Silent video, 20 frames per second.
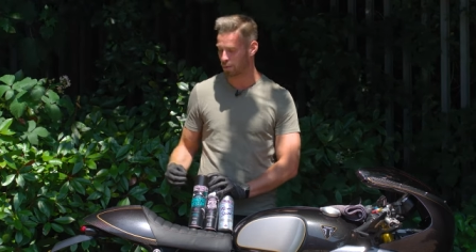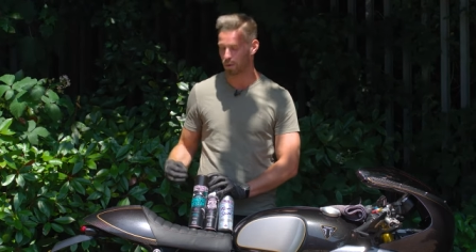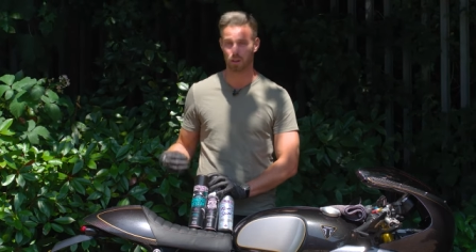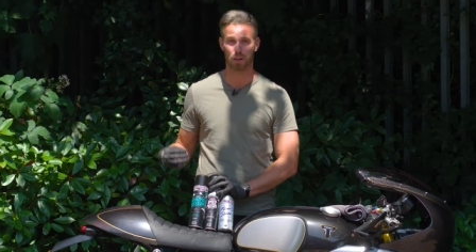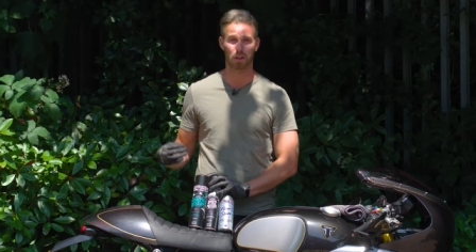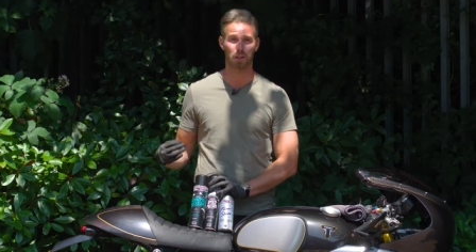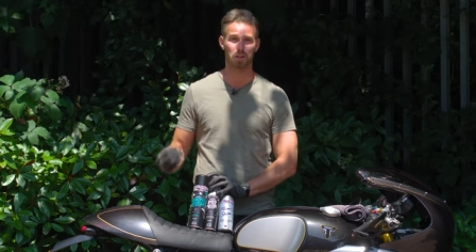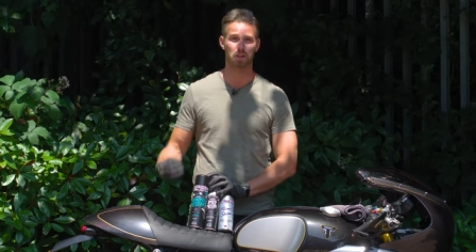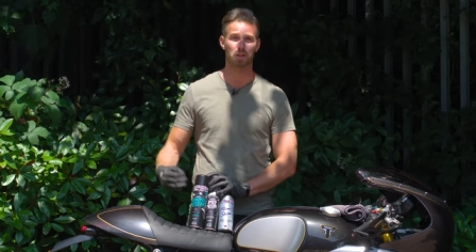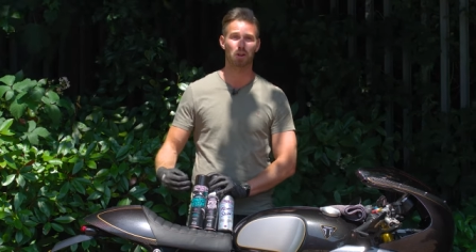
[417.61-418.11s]
what a
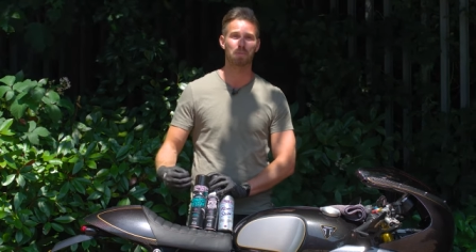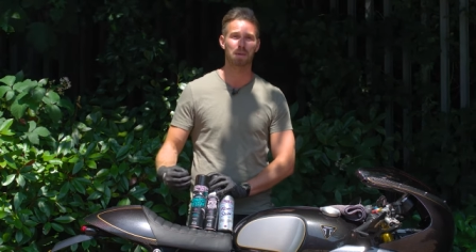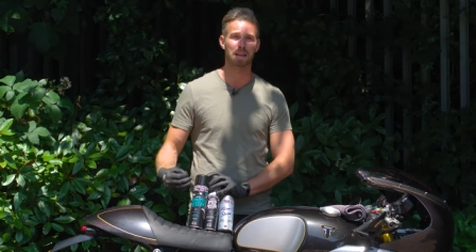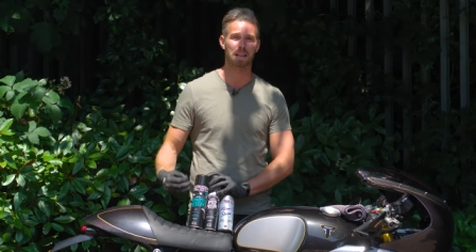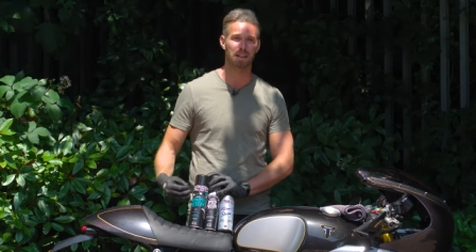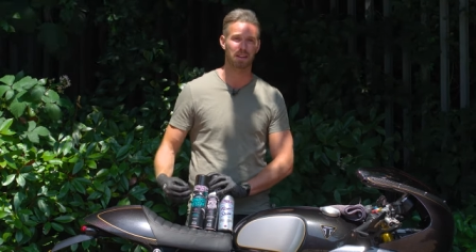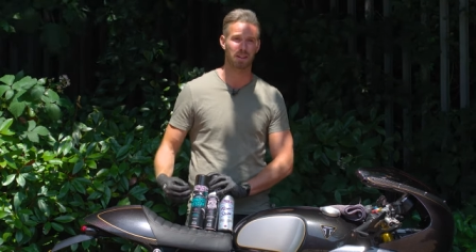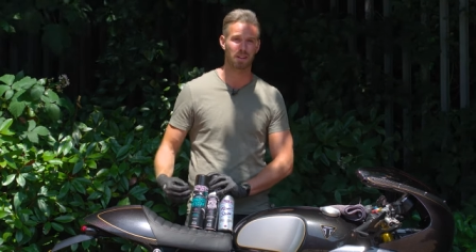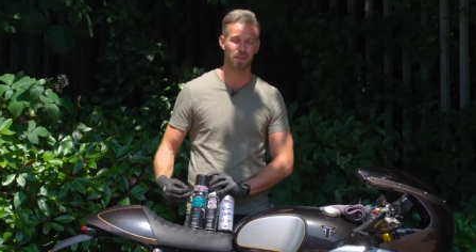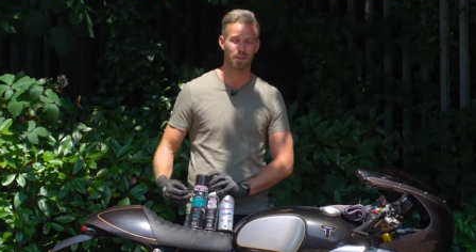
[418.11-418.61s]
good job it
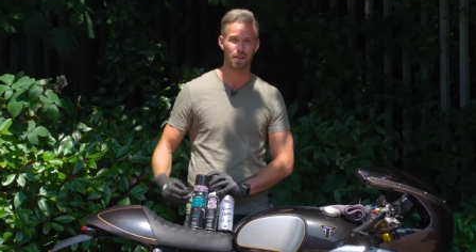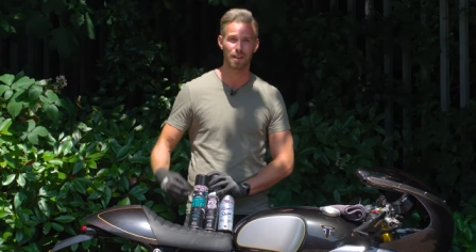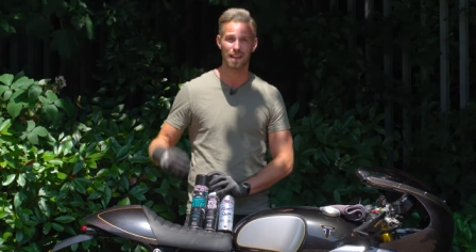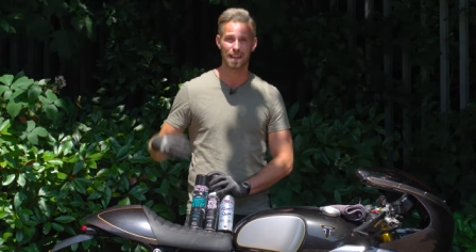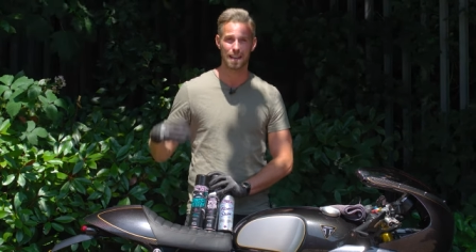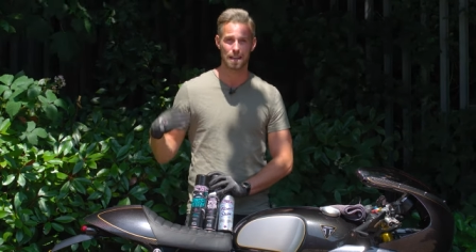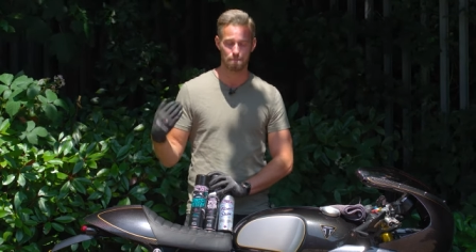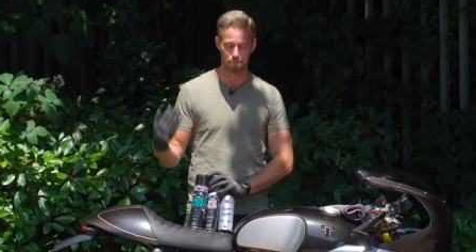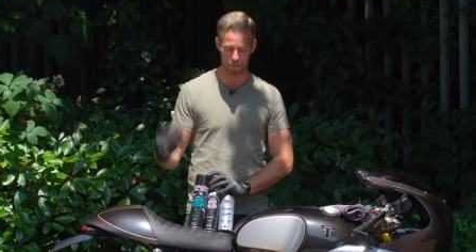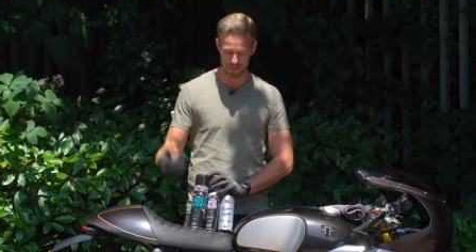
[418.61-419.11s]
can do
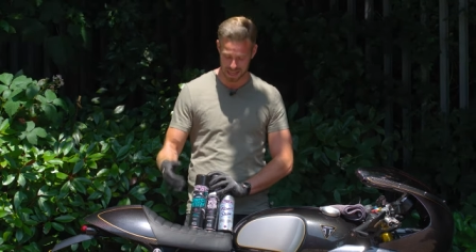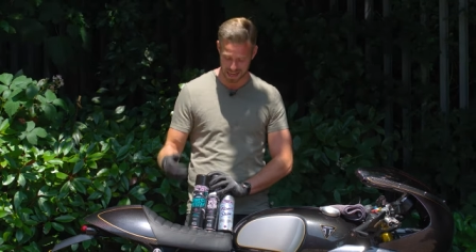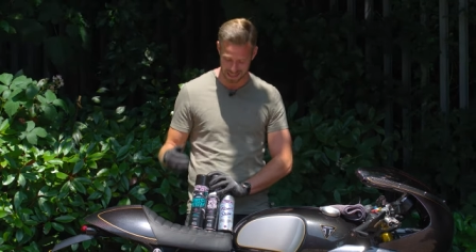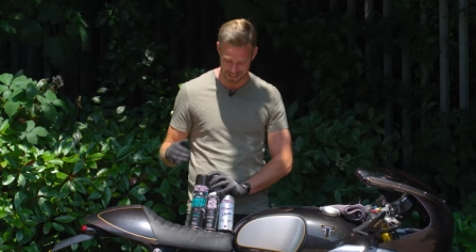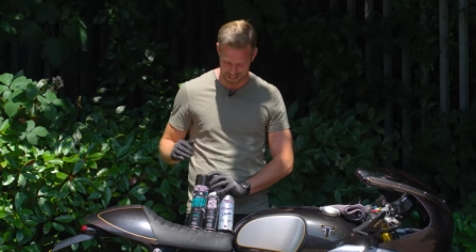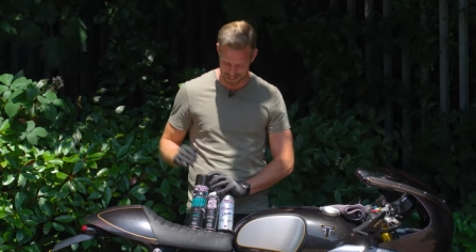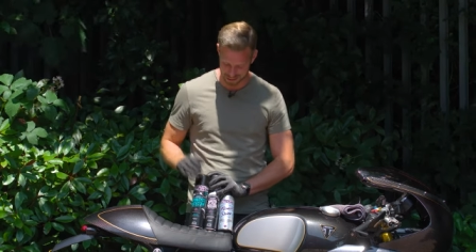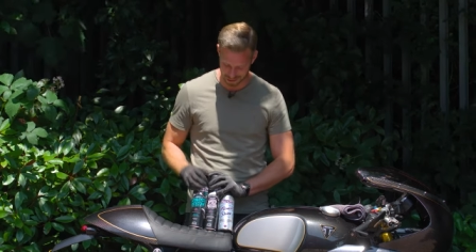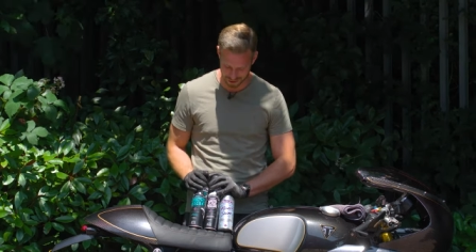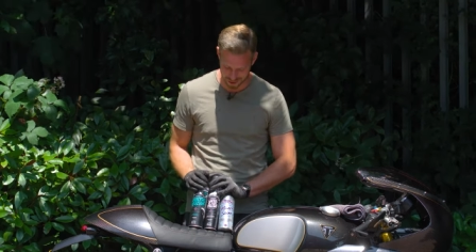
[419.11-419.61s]
in
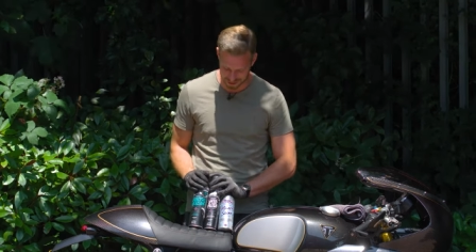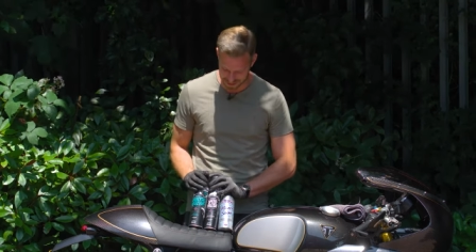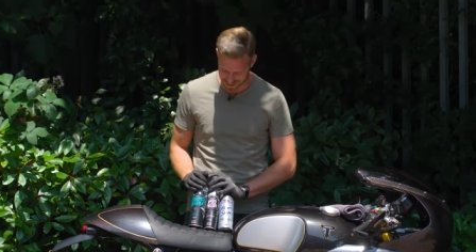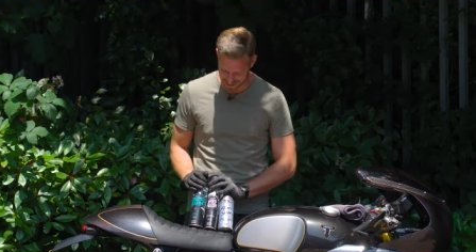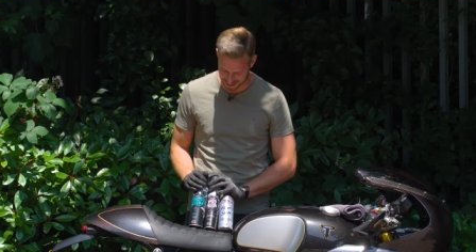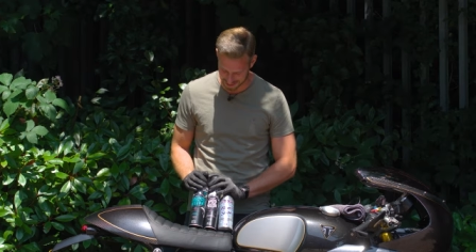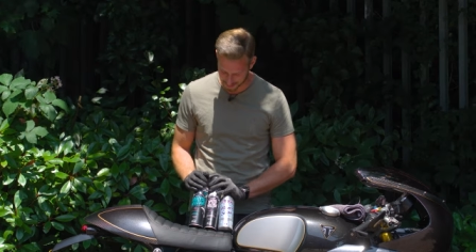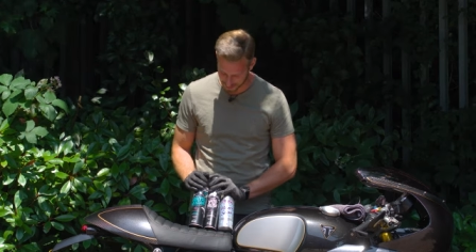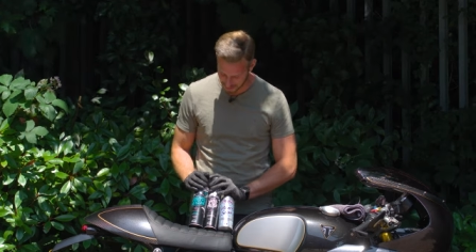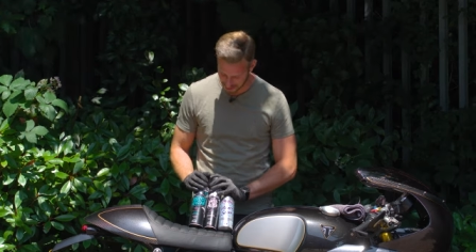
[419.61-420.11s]
protecting your
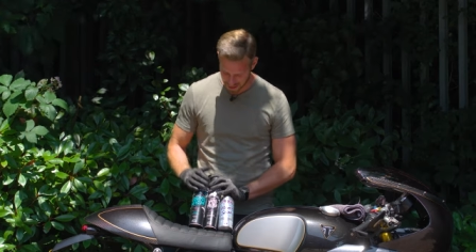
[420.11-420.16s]
asset.